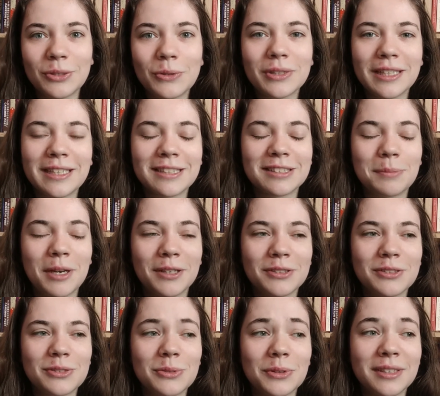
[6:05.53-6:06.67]

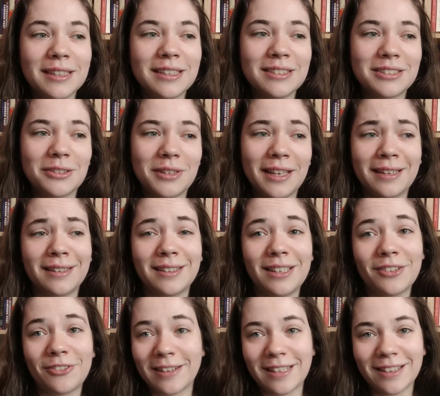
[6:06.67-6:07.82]
Tolkien-inspired story, so like,
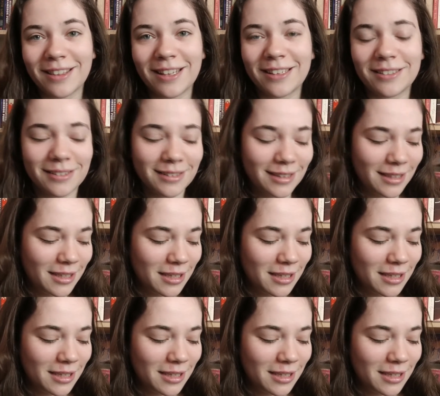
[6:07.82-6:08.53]
if anything,